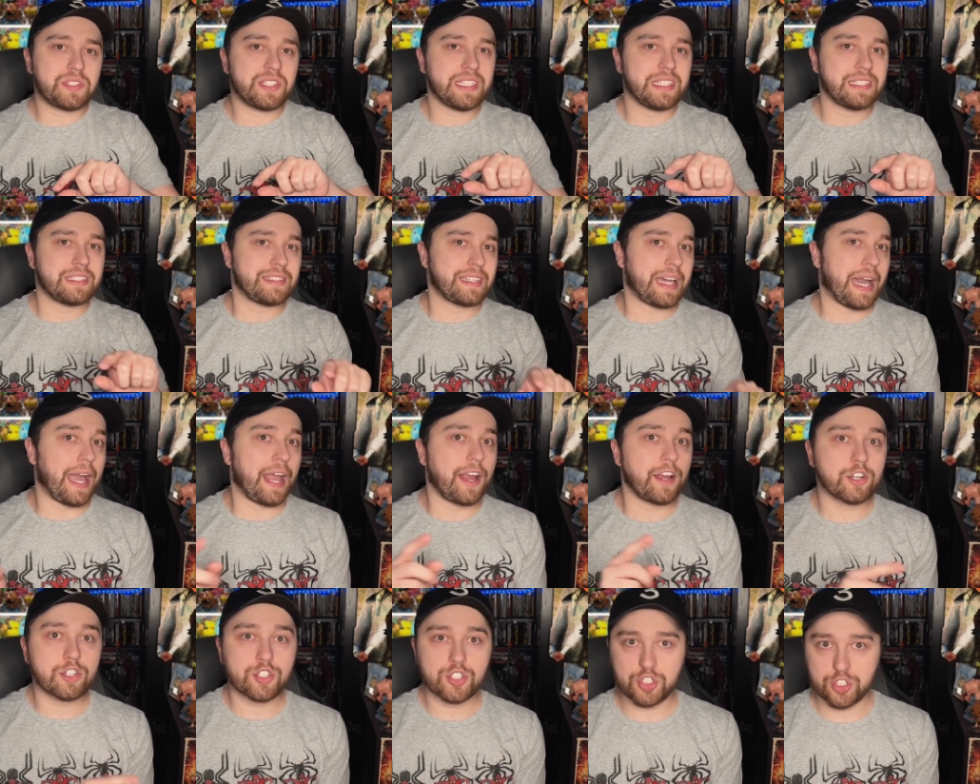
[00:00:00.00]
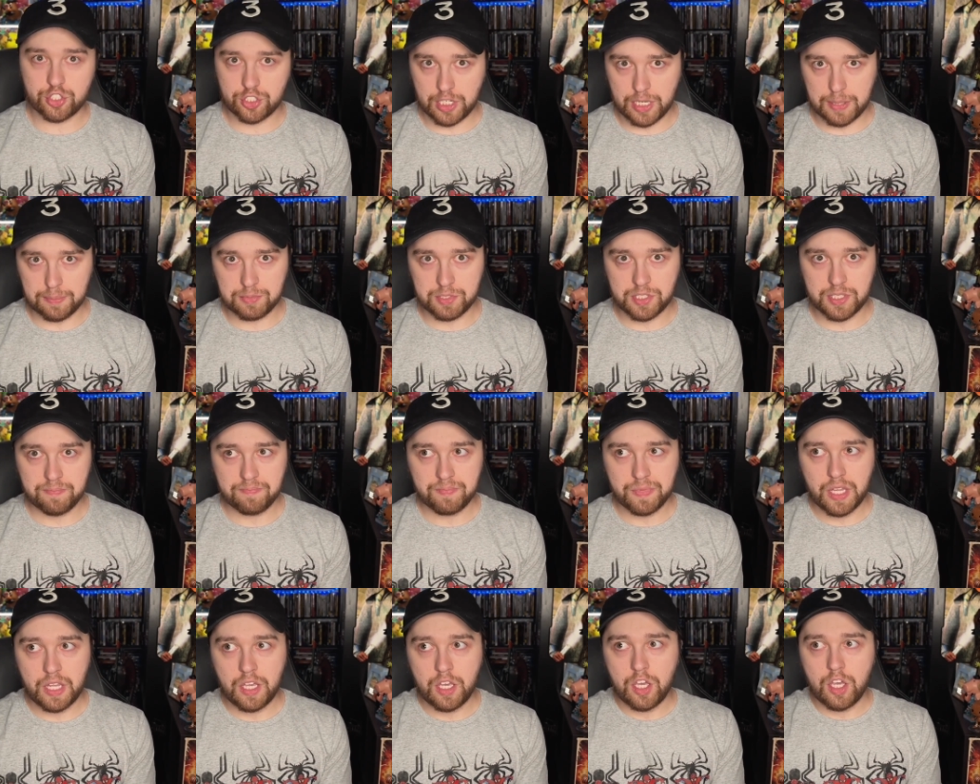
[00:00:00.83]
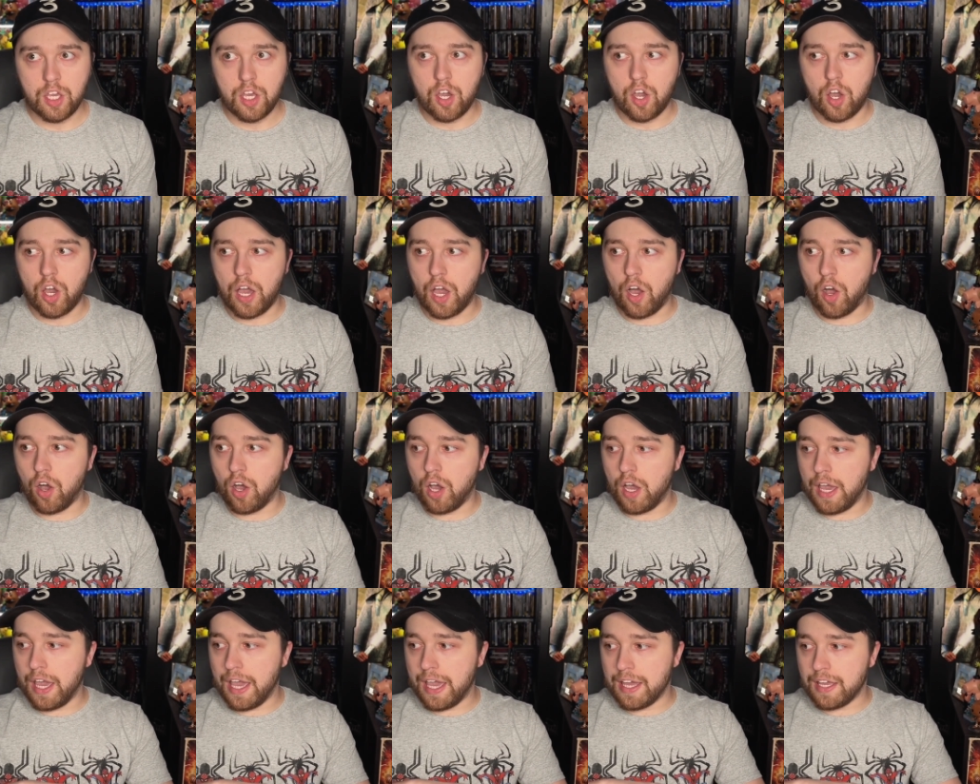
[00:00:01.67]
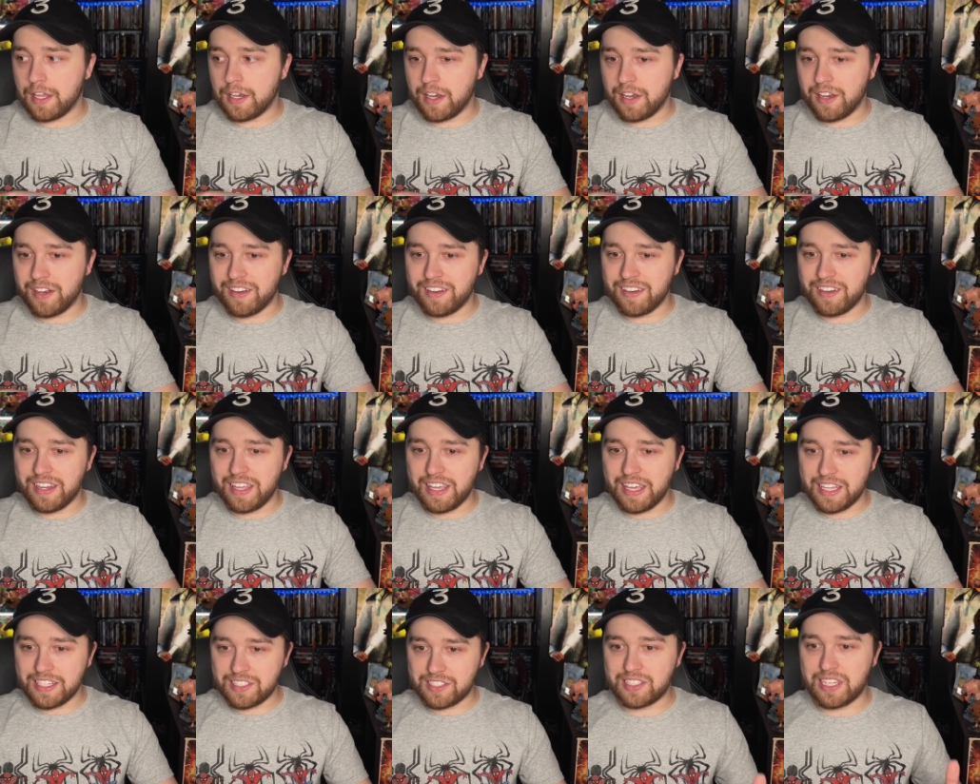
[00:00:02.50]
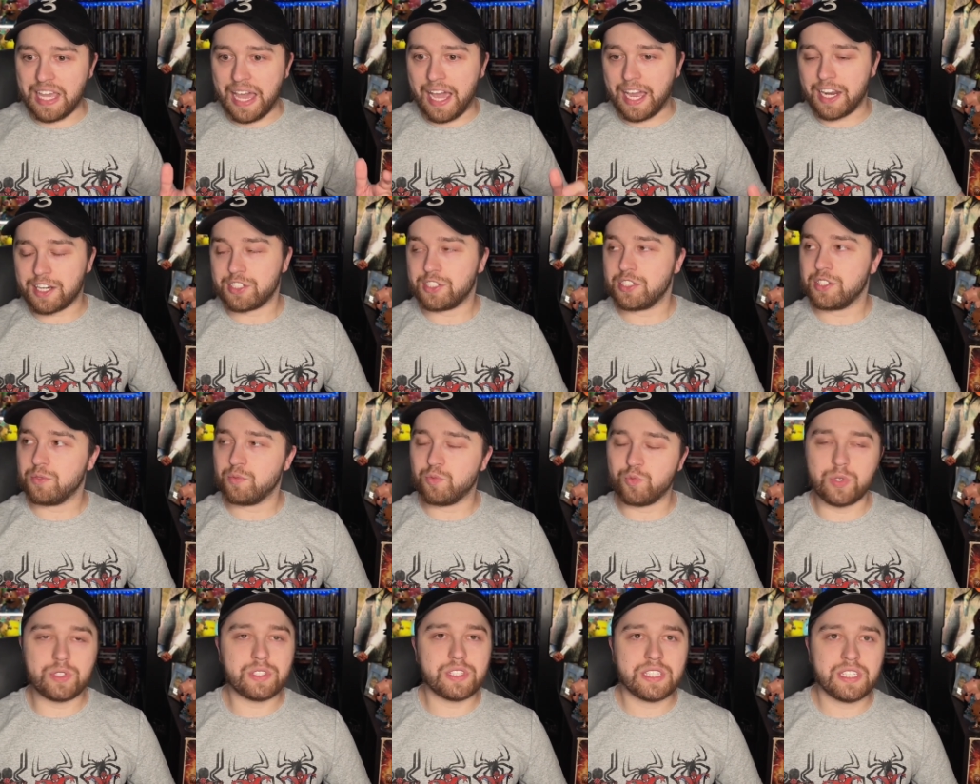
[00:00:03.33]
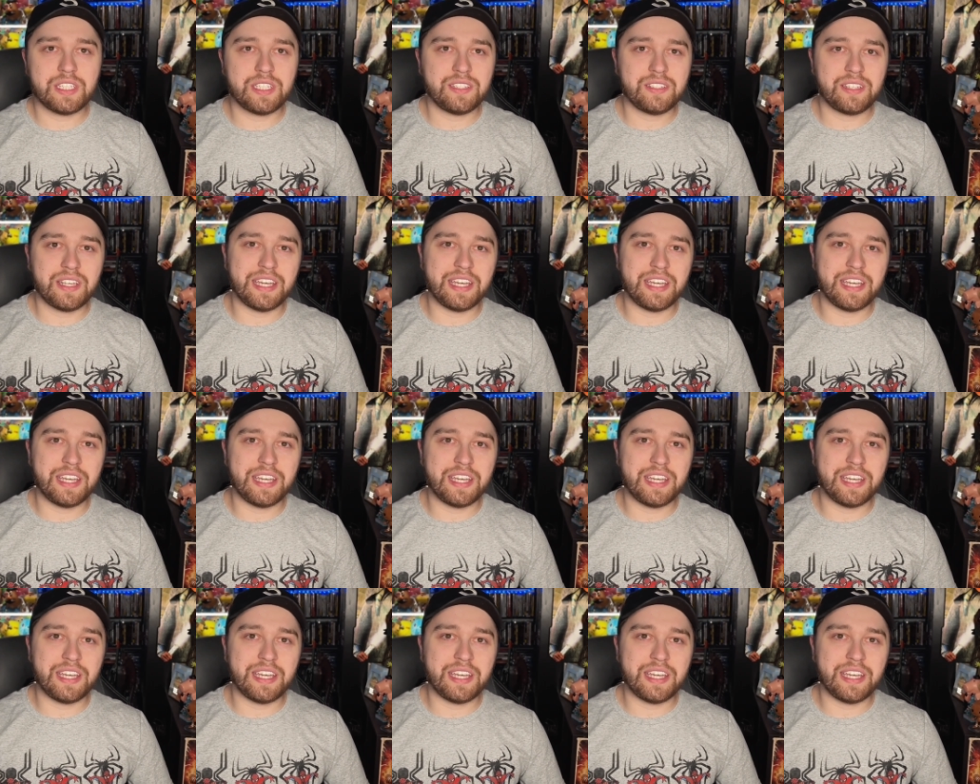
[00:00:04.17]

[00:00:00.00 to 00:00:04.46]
the entire script. And it's actually really